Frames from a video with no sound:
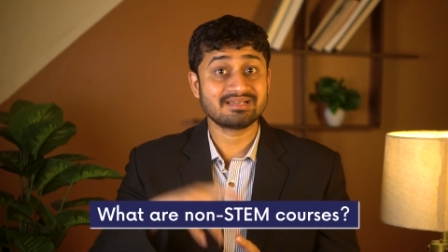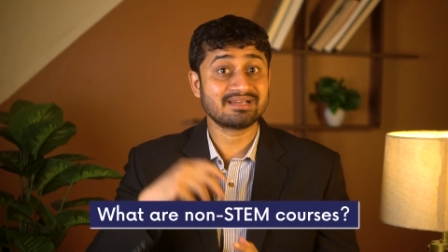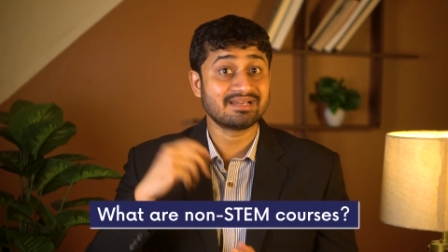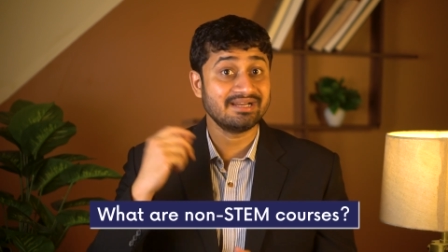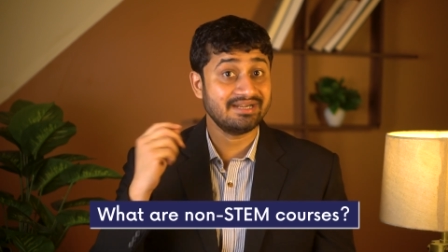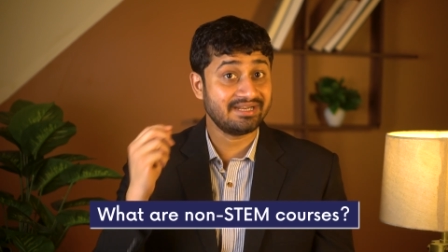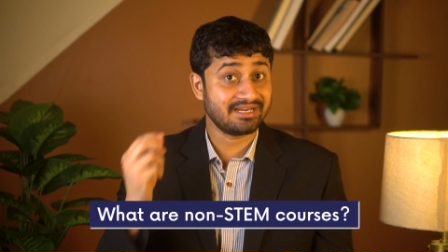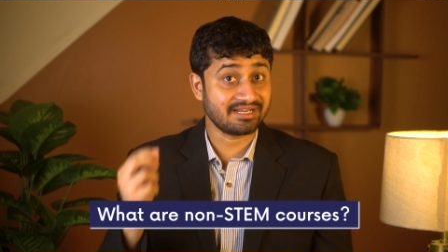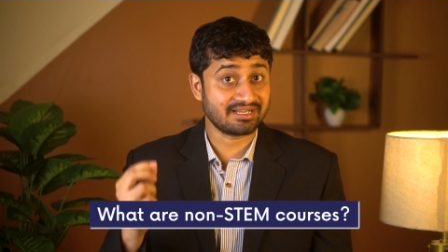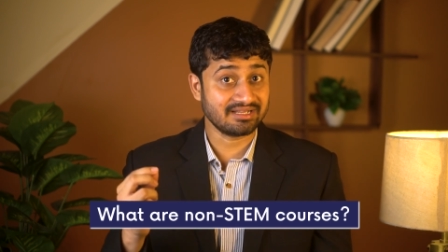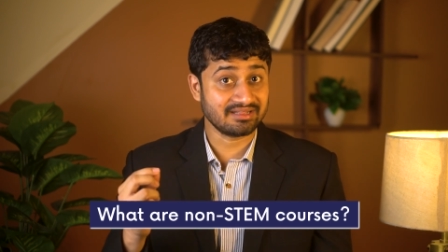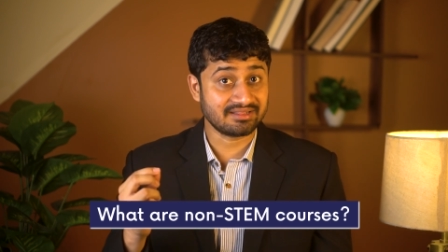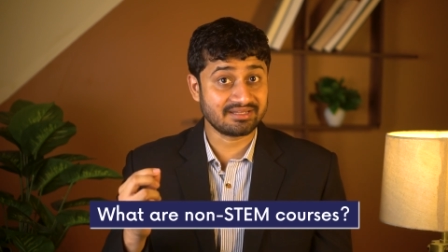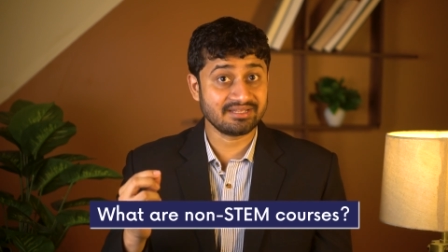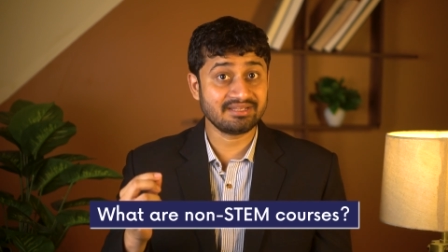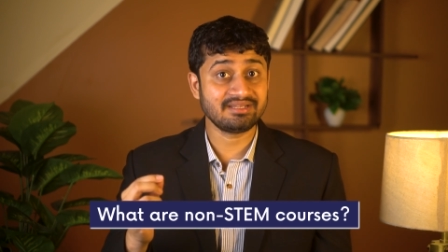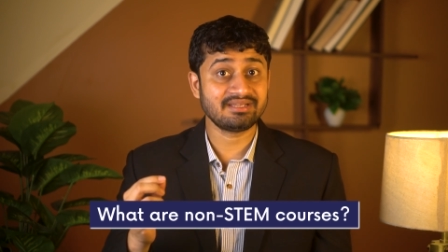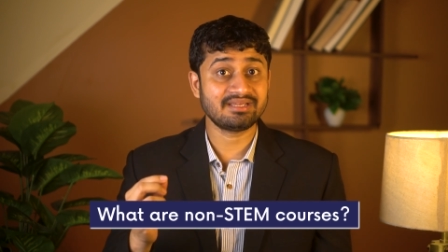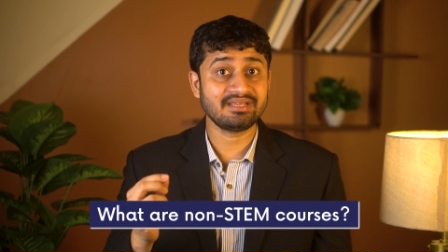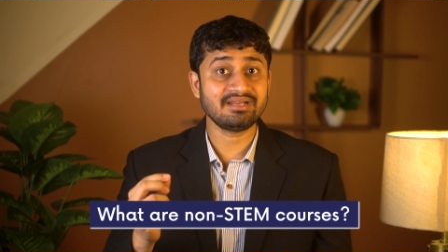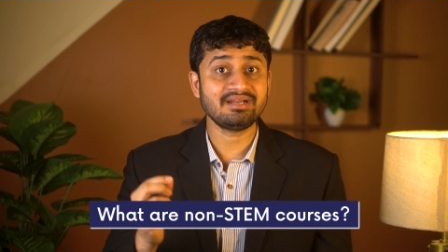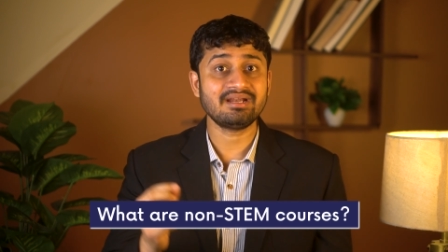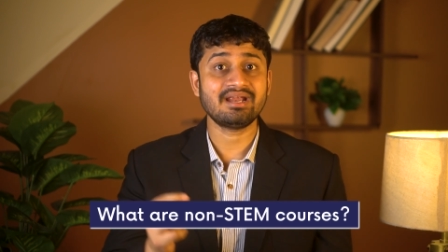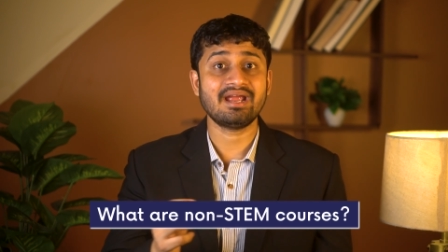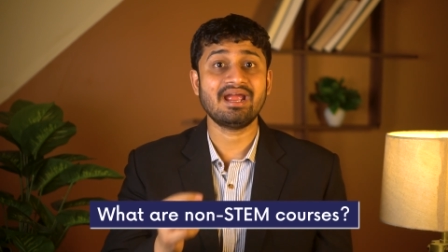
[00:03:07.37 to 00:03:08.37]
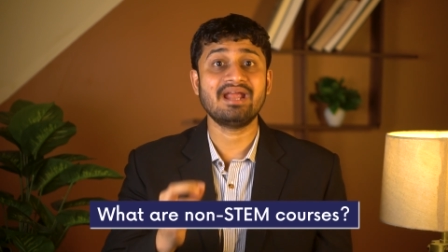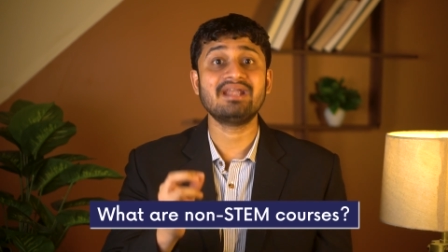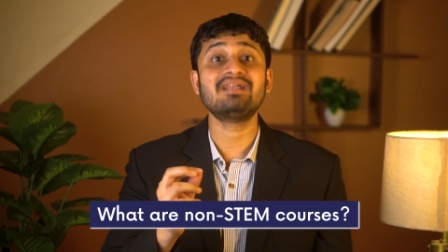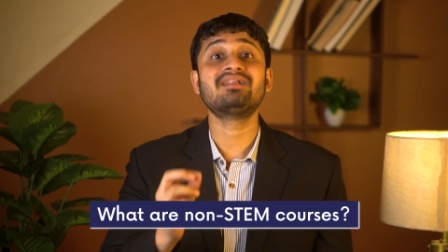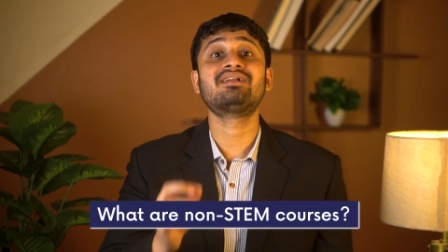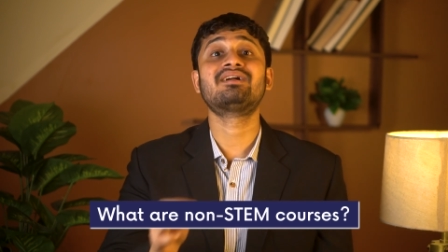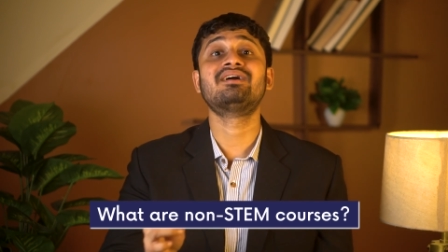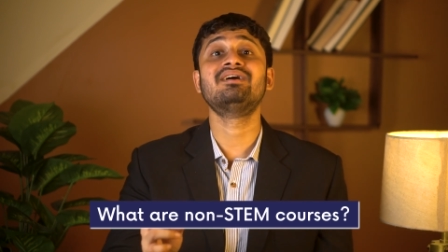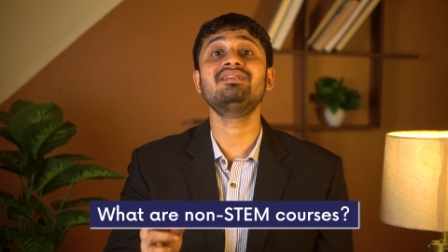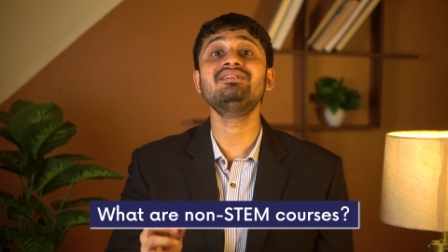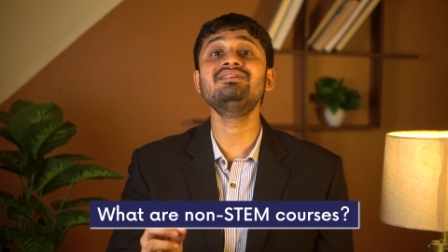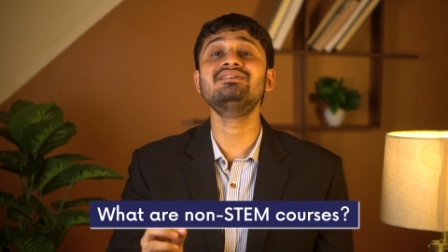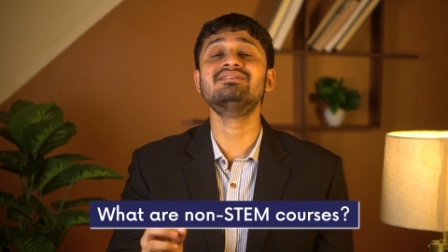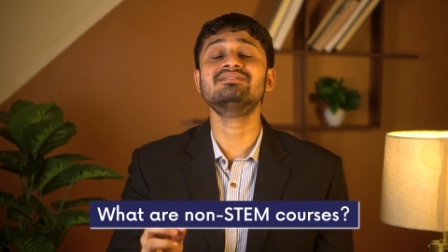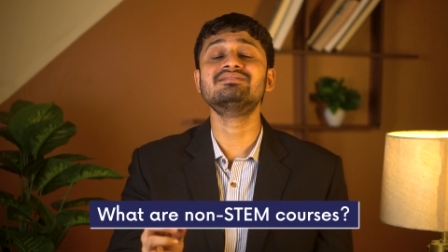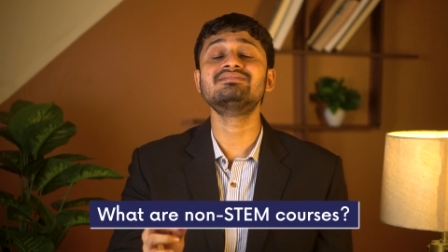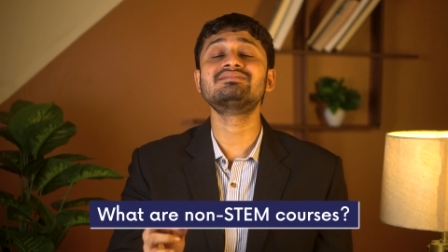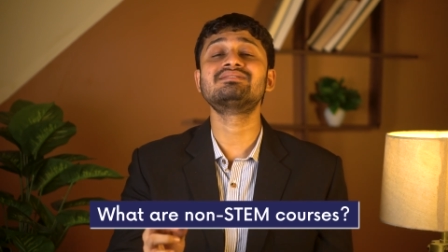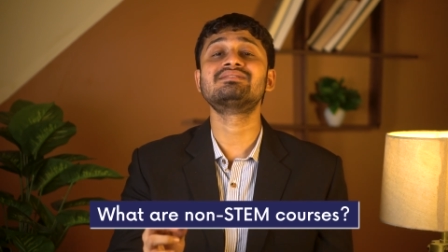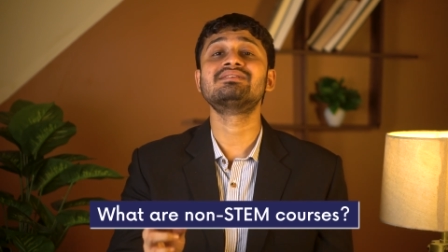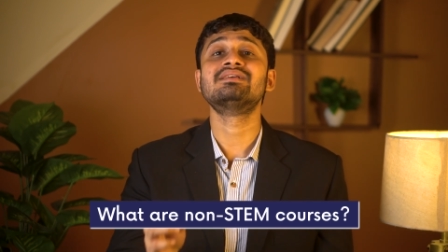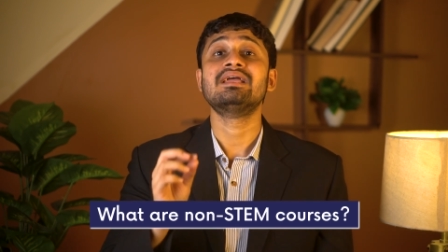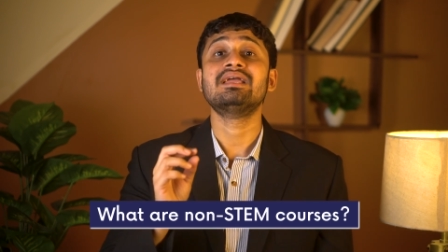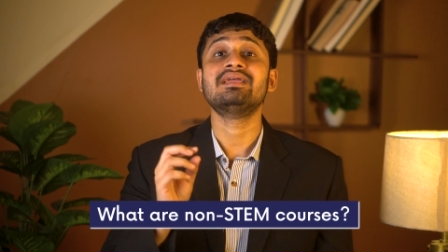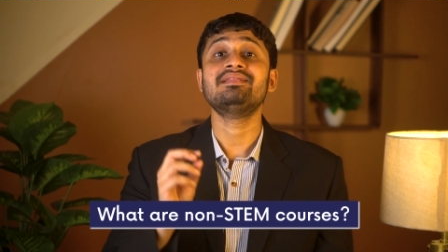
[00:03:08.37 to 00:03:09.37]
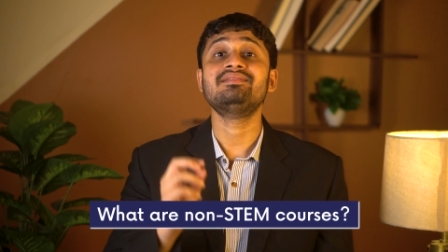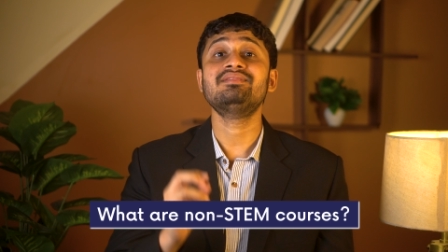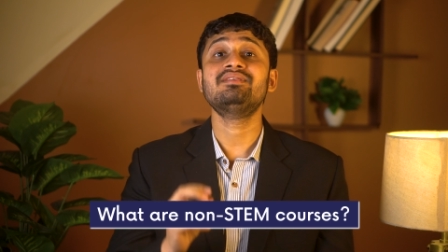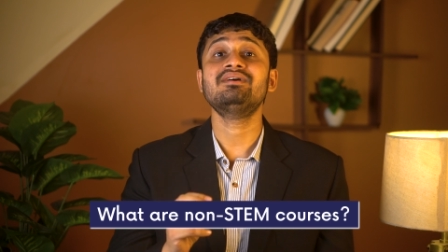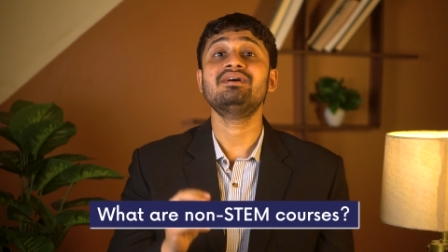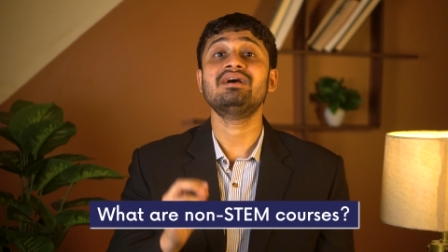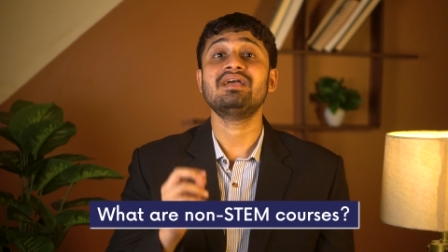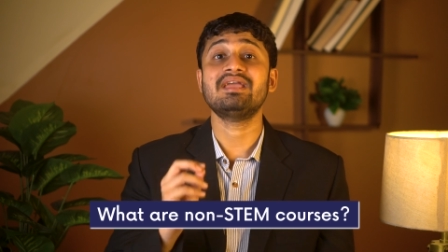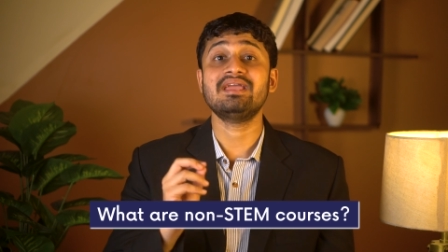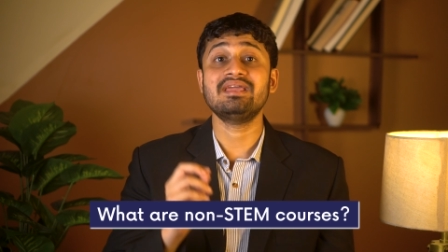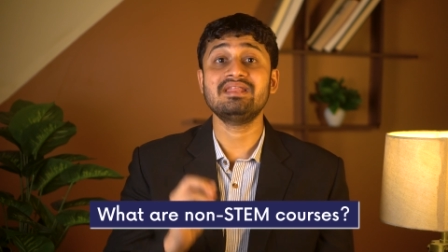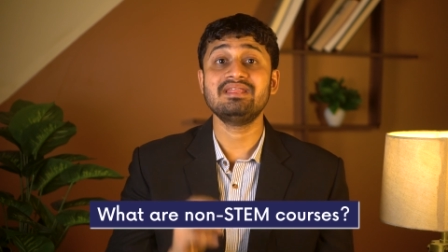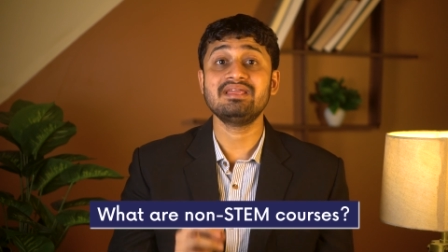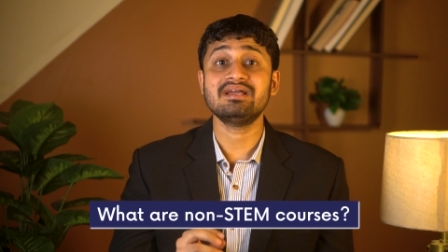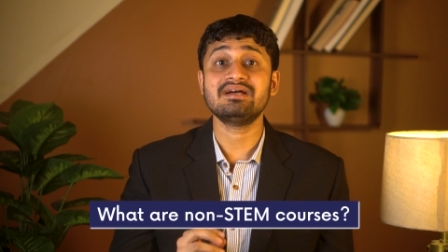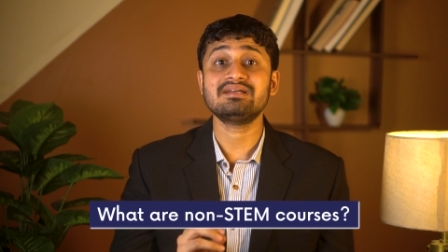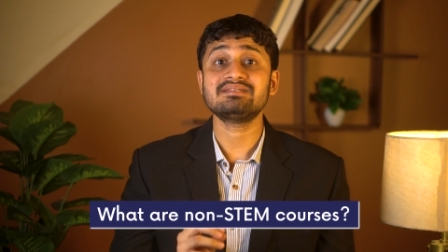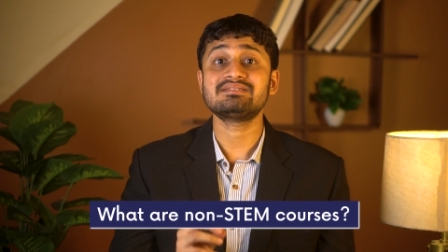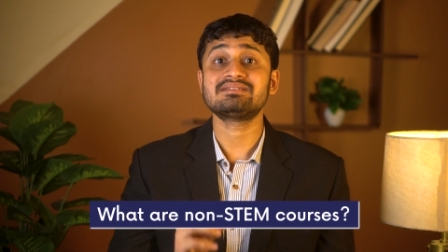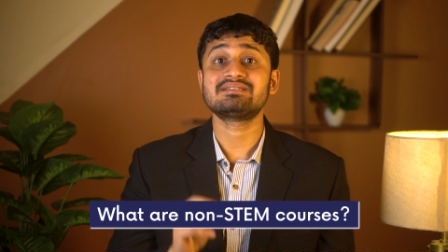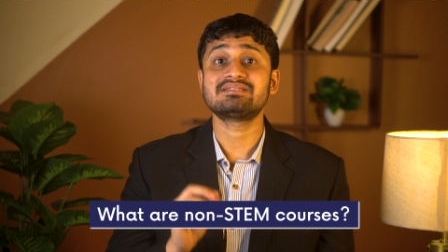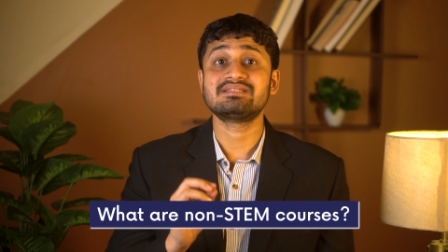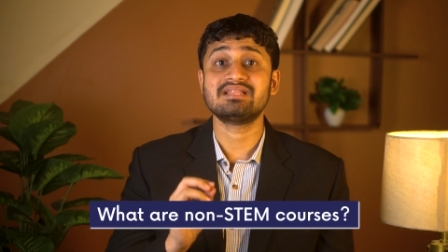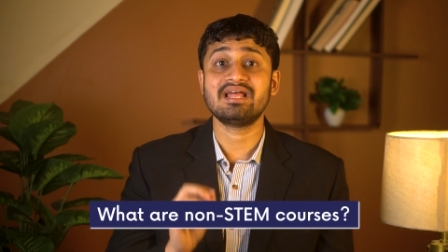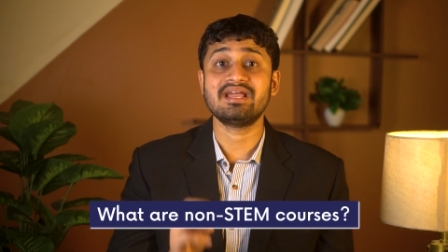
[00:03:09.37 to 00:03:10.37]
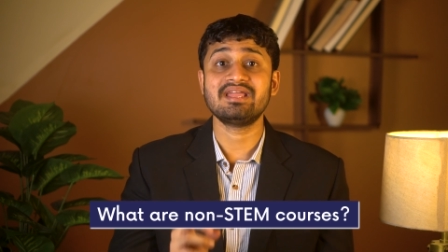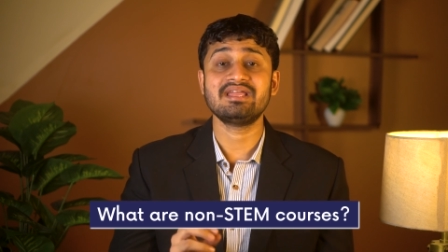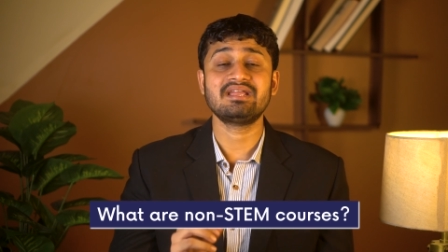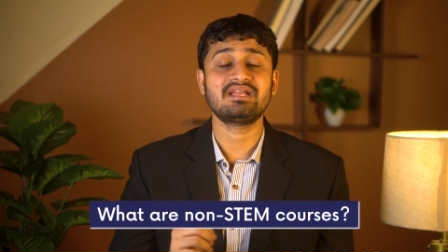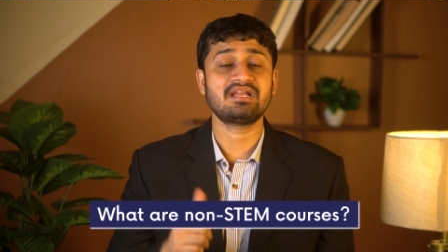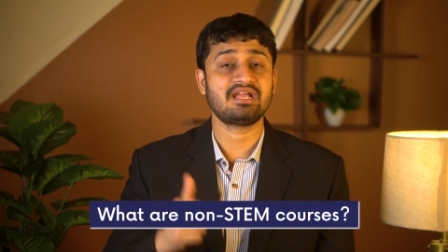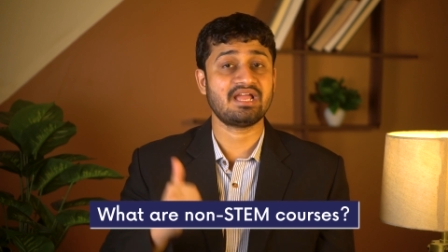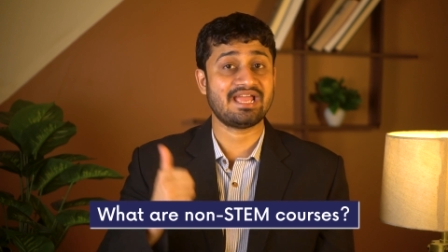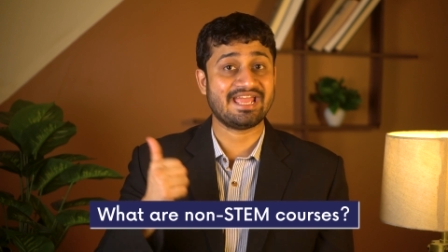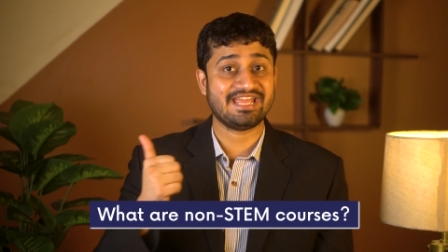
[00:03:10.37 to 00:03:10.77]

critical thinking, and careers in the areas like